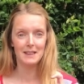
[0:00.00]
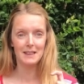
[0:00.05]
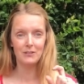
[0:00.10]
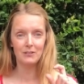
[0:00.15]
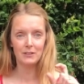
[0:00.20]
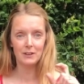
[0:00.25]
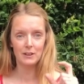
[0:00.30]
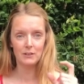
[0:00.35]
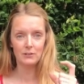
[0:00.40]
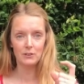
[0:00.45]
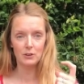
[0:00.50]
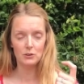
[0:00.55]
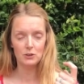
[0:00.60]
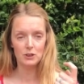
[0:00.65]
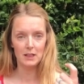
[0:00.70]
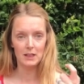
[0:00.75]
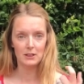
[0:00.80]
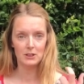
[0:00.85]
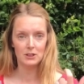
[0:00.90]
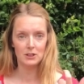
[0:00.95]
even if you
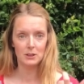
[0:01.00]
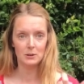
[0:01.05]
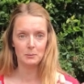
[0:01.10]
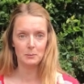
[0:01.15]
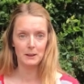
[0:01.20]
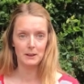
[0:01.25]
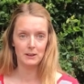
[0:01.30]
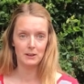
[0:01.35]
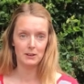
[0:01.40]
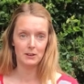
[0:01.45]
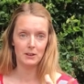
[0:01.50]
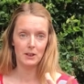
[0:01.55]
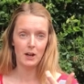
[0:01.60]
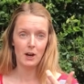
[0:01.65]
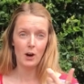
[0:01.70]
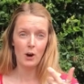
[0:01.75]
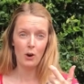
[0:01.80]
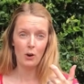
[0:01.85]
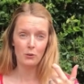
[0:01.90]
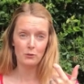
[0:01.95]
change the opinion
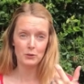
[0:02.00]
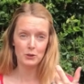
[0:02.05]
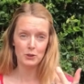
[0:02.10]
of